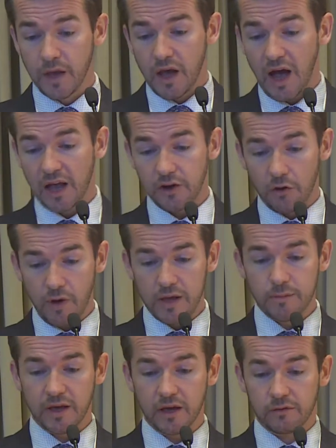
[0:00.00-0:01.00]
And
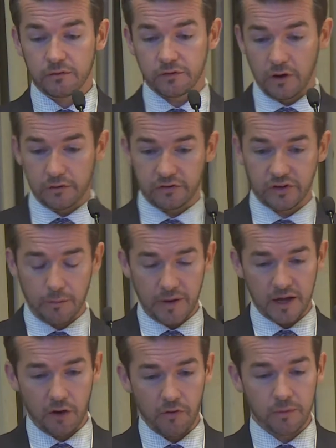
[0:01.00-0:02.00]
Arabia, sorry, I'll just skip
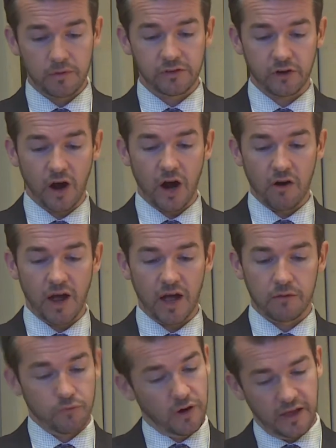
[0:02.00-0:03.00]
back. Arabia and the
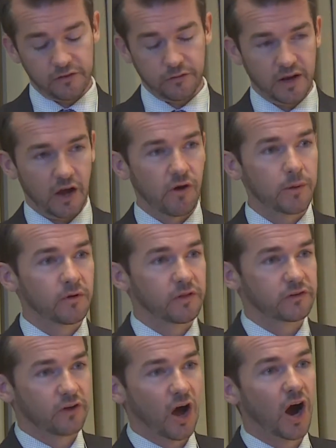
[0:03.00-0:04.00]
Sahara, well, that's fine. Arabia and
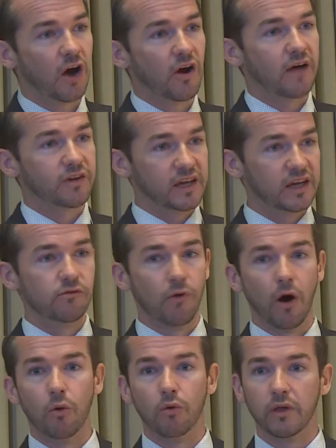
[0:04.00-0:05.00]
the Sahara have a key
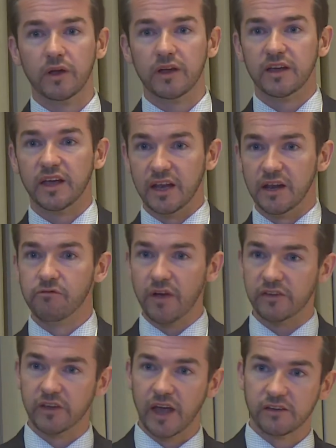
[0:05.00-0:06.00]
role in
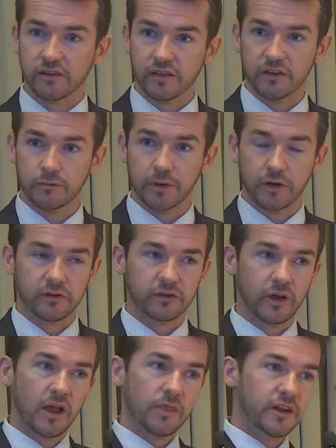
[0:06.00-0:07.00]
investigating this
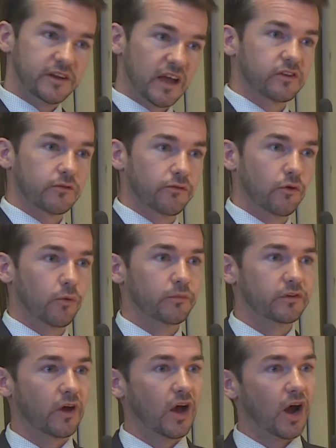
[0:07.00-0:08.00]
because the desert
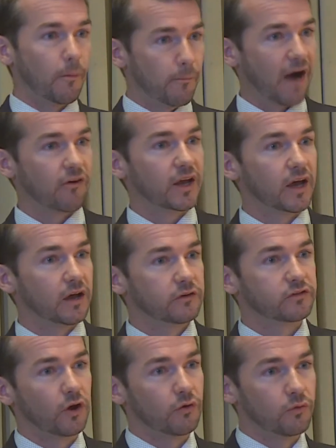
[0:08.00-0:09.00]
forms a barrier.
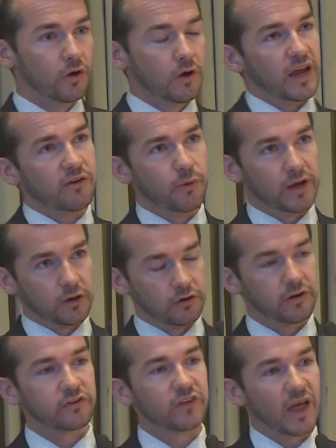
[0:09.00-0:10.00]
So if we can
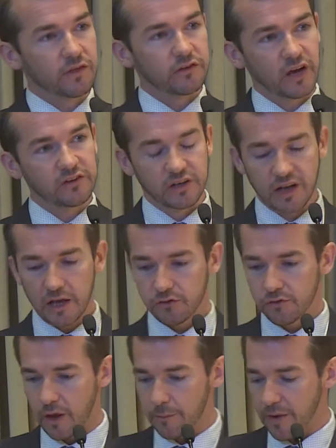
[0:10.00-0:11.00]
understand the changing
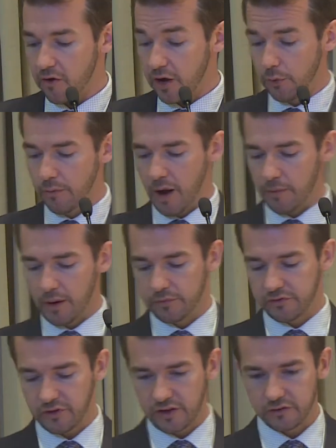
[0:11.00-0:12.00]
nature of that barrier, we might be
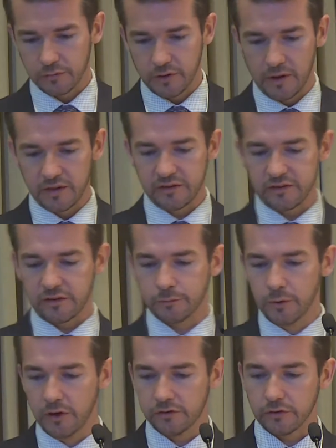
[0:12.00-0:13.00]
able to say something about these
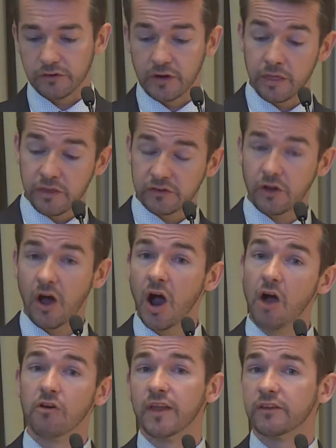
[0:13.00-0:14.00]
dispersals. And in the
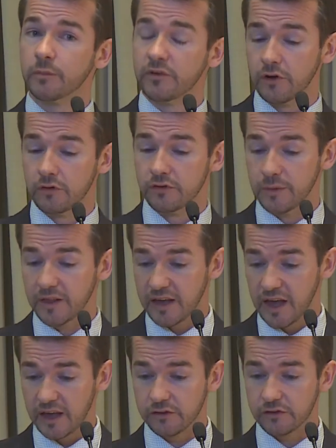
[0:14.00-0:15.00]
Sahara, that's been shown to be the
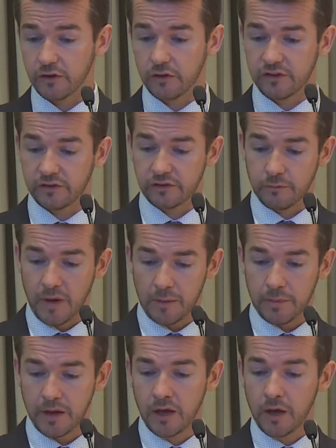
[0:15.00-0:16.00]
case. So this is a
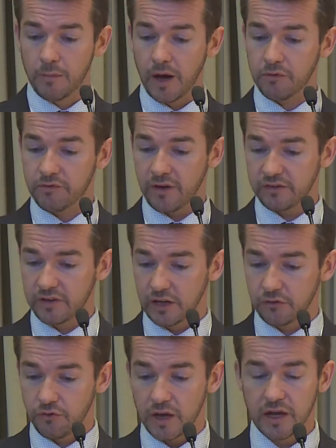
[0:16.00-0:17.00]
map by Professor
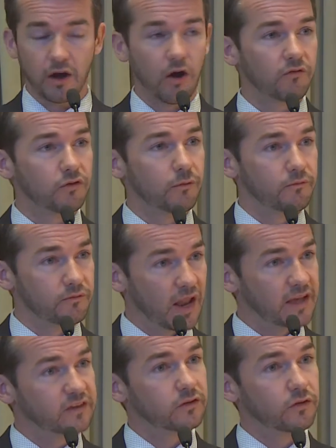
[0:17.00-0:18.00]
Nick Drake of the
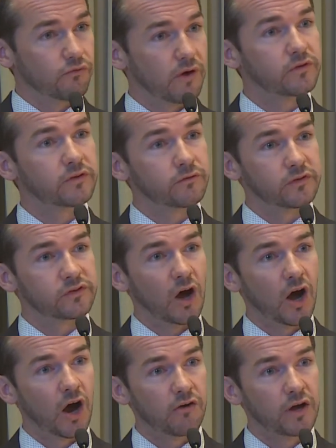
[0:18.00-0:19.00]
lakes and the rivers of the
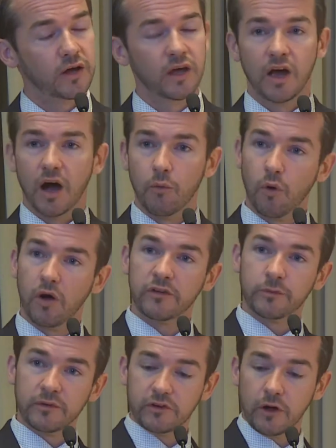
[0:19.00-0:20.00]
Sahara. And what
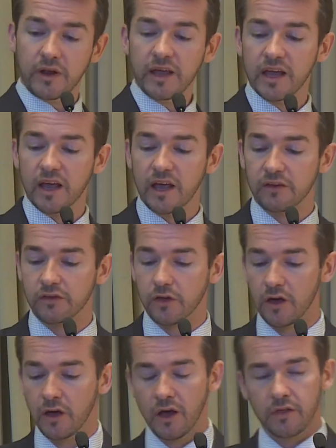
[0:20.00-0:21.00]
has been shown here is
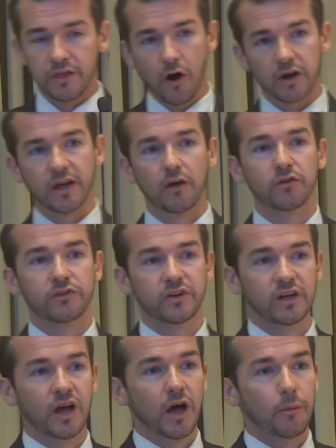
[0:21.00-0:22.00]
that the
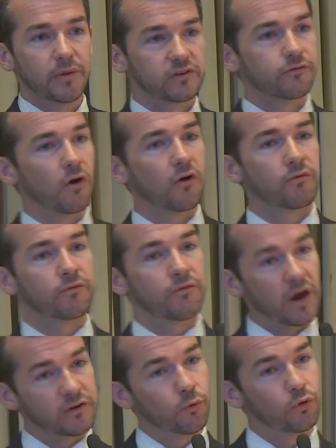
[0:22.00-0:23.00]
archaeology appears to follow
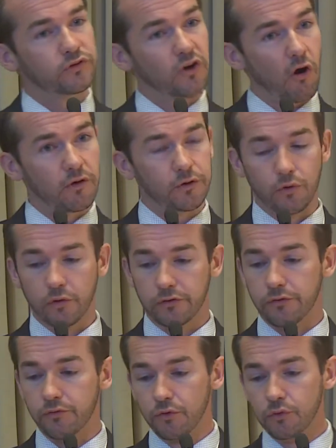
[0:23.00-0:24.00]
freshwater
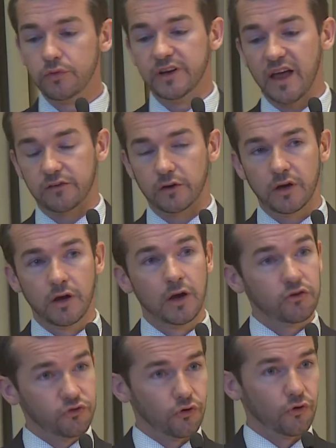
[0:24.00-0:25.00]
corridors through the desert
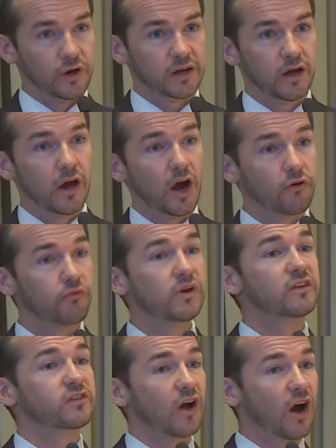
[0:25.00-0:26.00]
during a
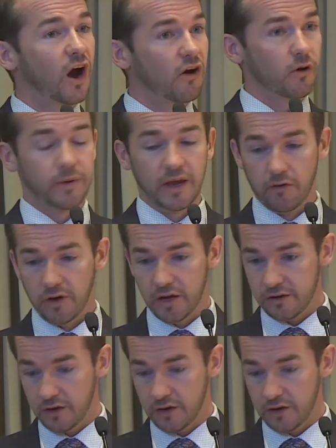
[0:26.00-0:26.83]
green Sahara period